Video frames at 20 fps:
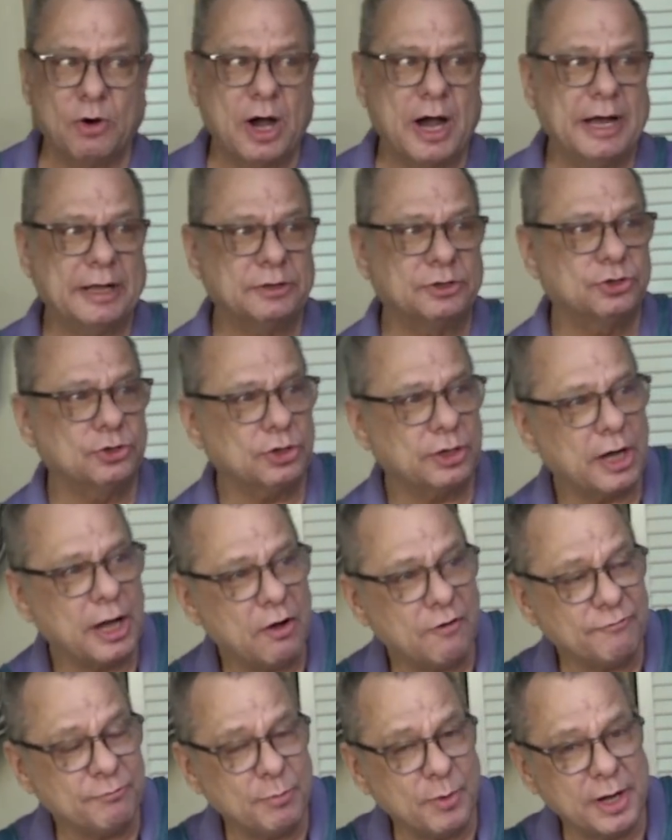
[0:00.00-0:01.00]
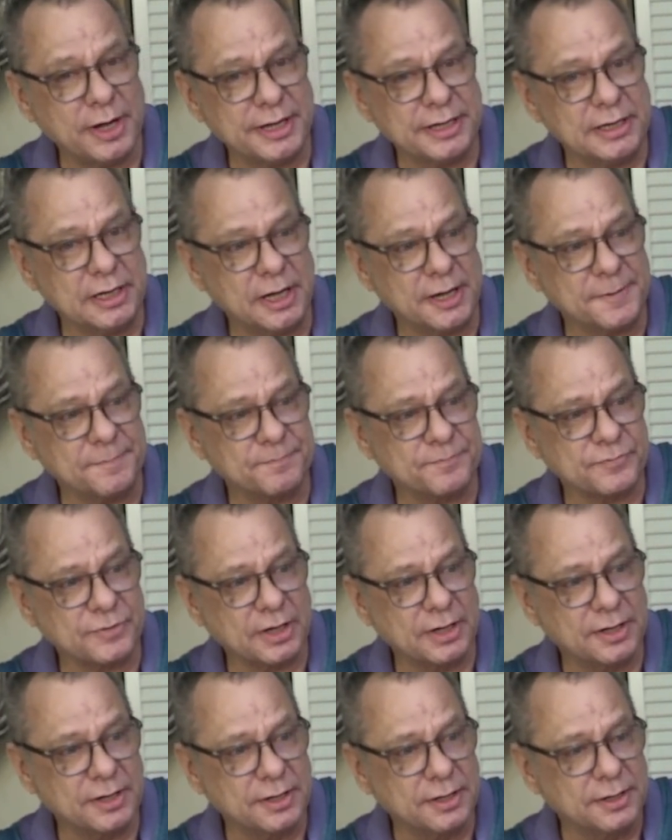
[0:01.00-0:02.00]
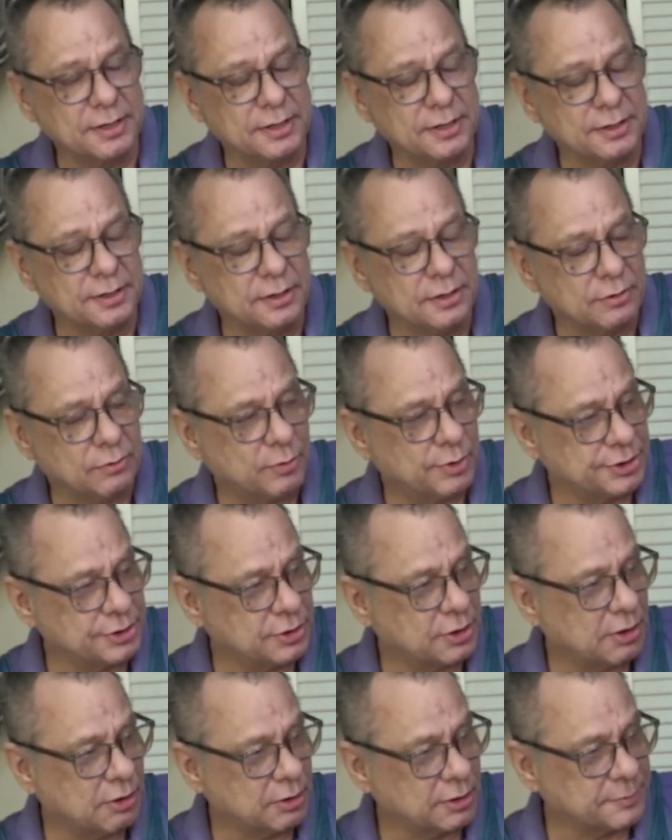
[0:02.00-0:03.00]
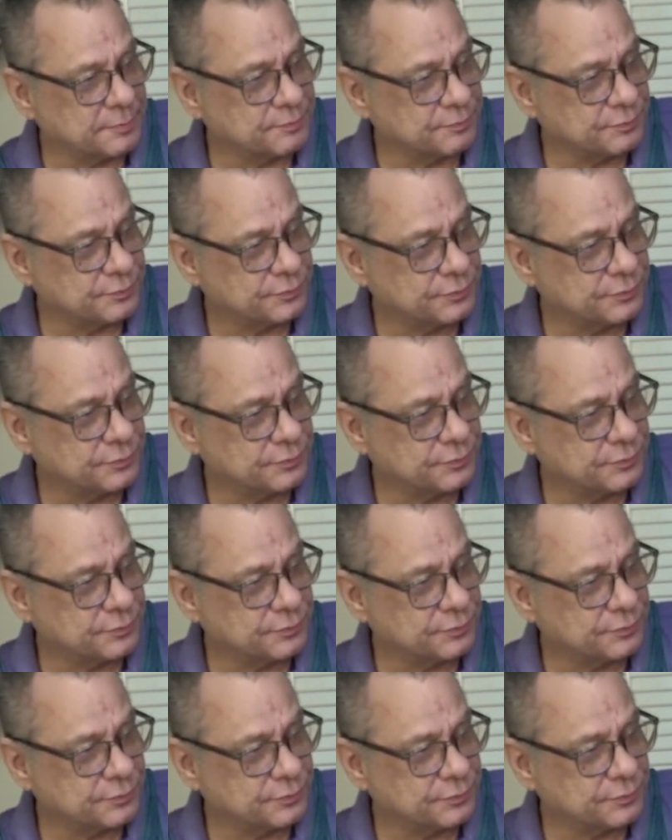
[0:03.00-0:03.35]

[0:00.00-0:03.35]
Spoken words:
I took off my what do you call them,